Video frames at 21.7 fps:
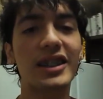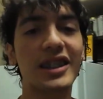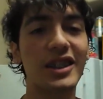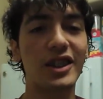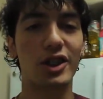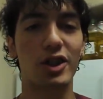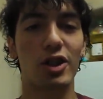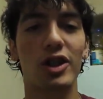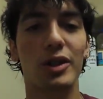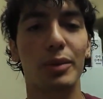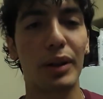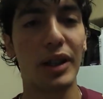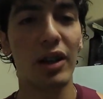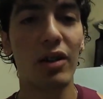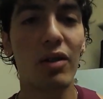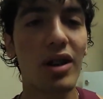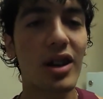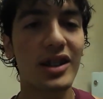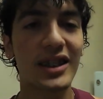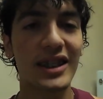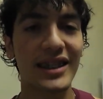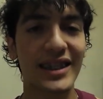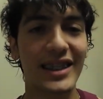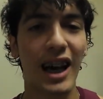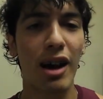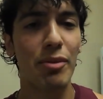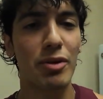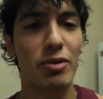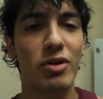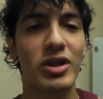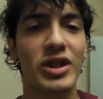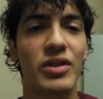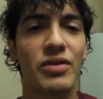controls me. No one else can tell
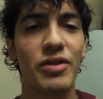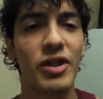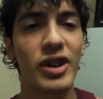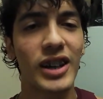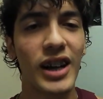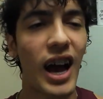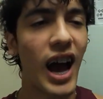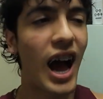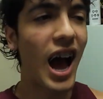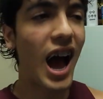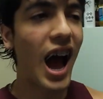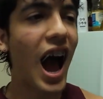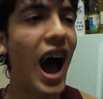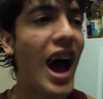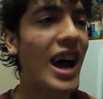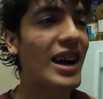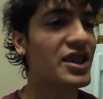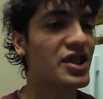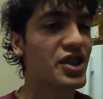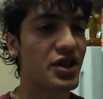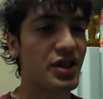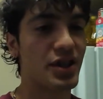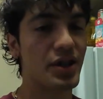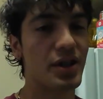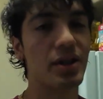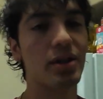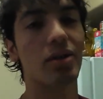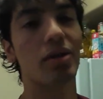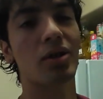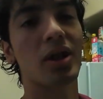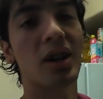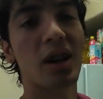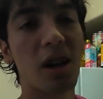me what the fuck I should
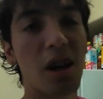do,